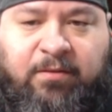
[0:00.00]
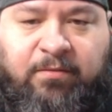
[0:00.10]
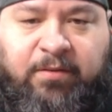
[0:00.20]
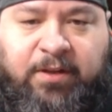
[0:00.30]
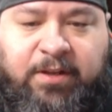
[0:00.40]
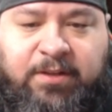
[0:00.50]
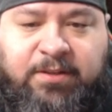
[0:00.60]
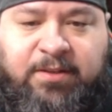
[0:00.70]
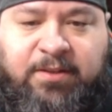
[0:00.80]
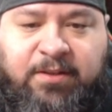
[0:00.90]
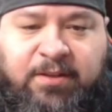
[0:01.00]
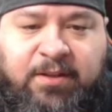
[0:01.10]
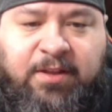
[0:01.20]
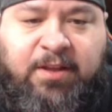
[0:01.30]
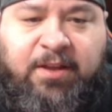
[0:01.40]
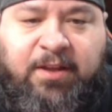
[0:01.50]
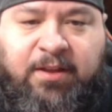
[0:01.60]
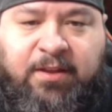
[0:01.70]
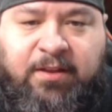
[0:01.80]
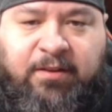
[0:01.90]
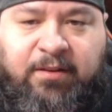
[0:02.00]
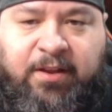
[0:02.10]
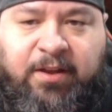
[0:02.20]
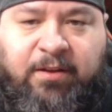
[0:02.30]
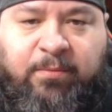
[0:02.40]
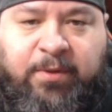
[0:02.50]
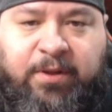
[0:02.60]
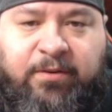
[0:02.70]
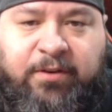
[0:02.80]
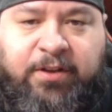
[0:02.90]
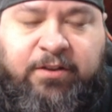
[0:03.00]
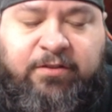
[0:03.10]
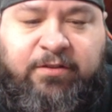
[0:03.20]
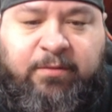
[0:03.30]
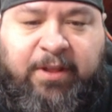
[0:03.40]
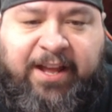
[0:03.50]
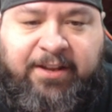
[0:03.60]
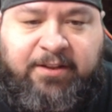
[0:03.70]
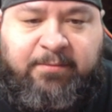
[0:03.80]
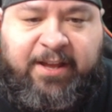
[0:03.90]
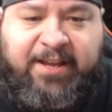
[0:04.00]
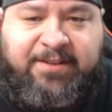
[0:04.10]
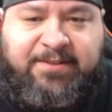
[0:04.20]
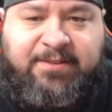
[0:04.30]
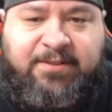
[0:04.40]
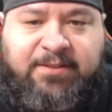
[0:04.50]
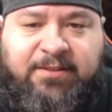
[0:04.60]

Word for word: Right. Now we are going to do the black and mass.